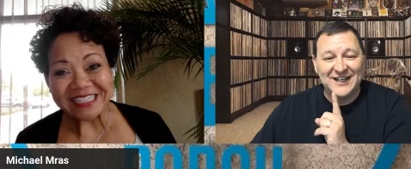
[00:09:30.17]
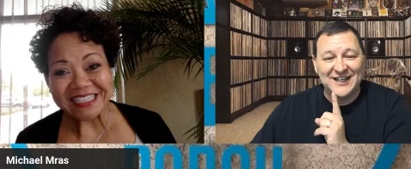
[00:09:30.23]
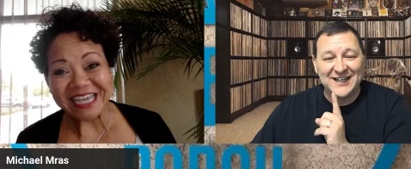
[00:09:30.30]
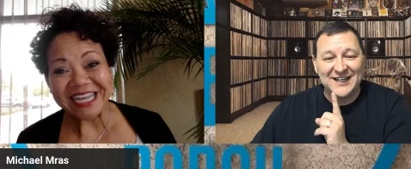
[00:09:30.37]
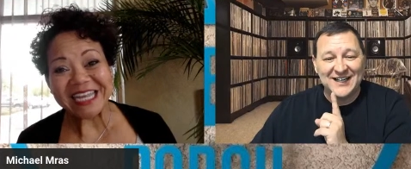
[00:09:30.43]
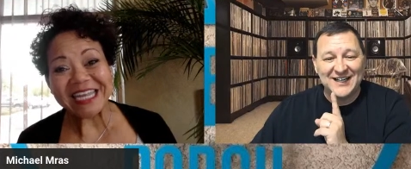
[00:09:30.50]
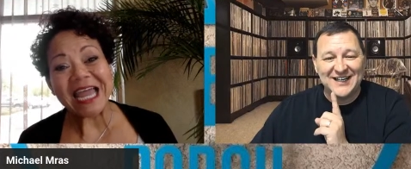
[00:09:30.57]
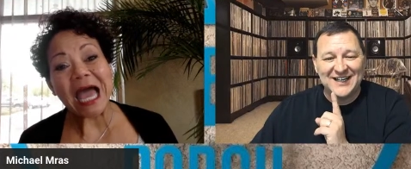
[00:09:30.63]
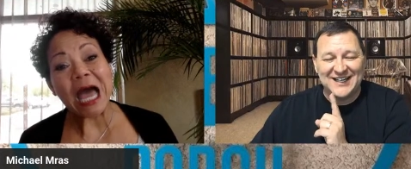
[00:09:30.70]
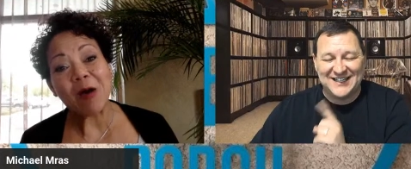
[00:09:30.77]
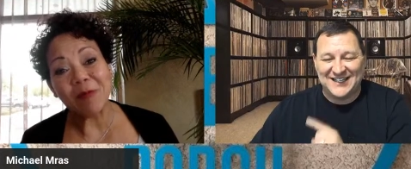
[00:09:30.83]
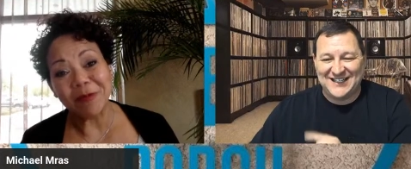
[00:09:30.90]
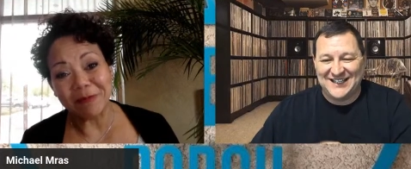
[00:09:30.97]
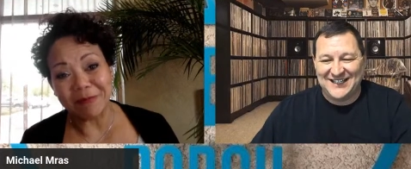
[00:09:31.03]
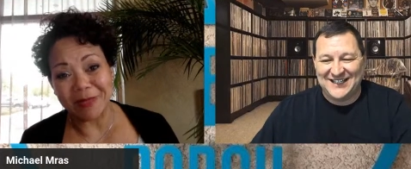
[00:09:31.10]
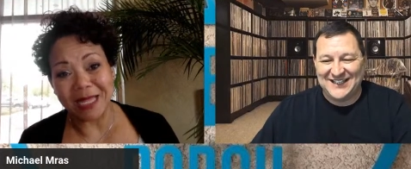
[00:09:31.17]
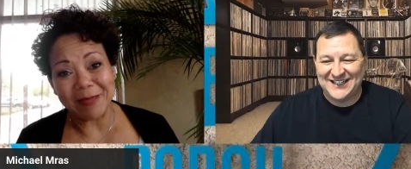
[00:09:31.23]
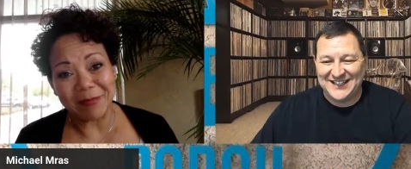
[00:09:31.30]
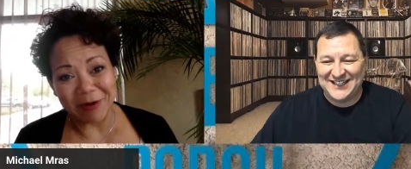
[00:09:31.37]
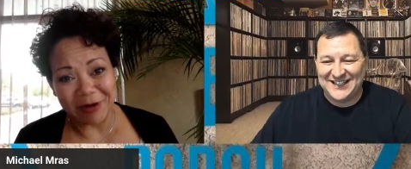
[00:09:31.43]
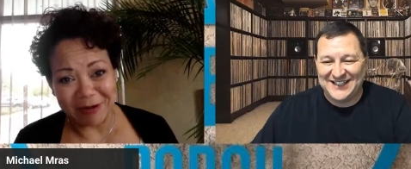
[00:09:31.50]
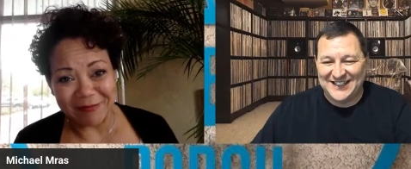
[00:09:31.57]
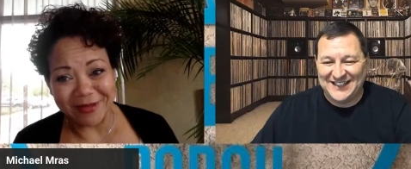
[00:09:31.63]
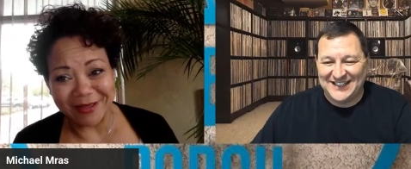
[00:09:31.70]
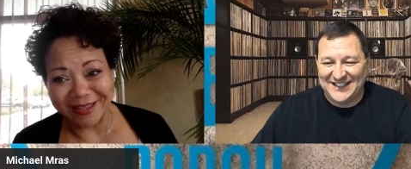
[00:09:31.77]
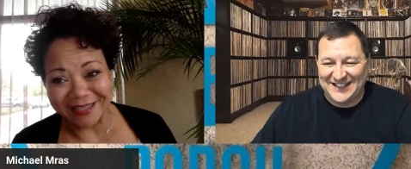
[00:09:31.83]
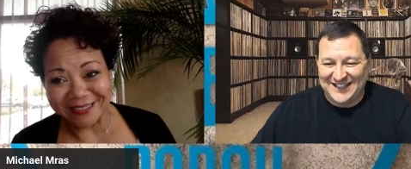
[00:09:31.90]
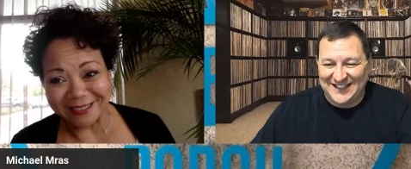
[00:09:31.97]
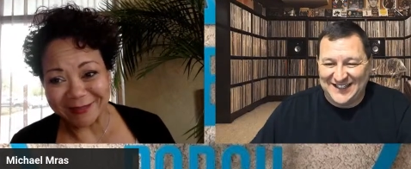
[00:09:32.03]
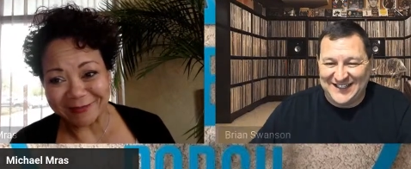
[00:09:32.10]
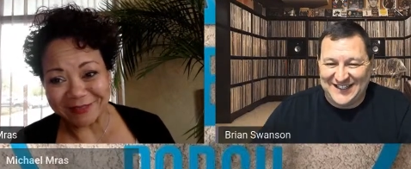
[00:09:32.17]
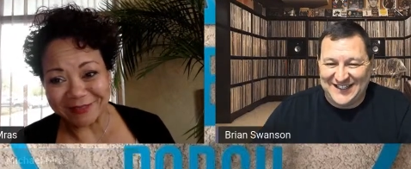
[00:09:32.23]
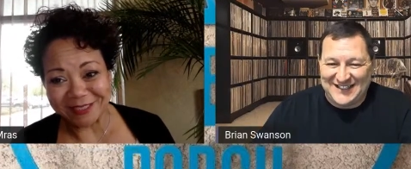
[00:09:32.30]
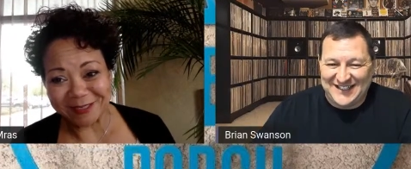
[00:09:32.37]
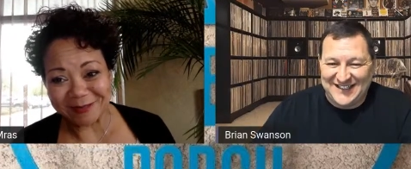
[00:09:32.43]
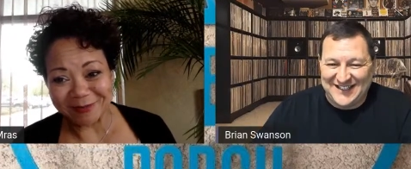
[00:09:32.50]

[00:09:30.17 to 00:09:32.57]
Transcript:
Speaker 1: He's got an album library behind him.